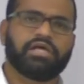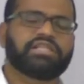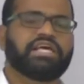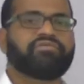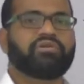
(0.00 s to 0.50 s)

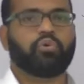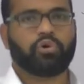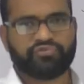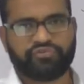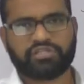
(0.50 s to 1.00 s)
they will
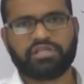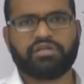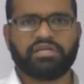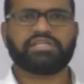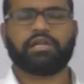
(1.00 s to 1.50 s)
vote for the
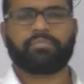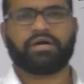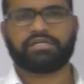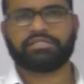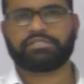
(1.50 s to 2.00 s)
regional
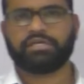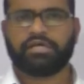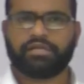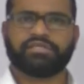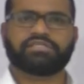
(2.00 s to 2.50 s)
parties.
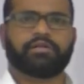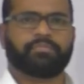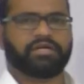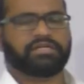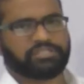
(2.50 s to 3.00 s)
Regional
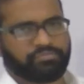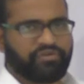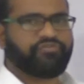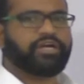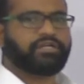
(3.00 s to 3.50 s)
parties
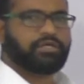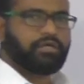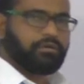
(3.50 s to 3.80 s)
may fight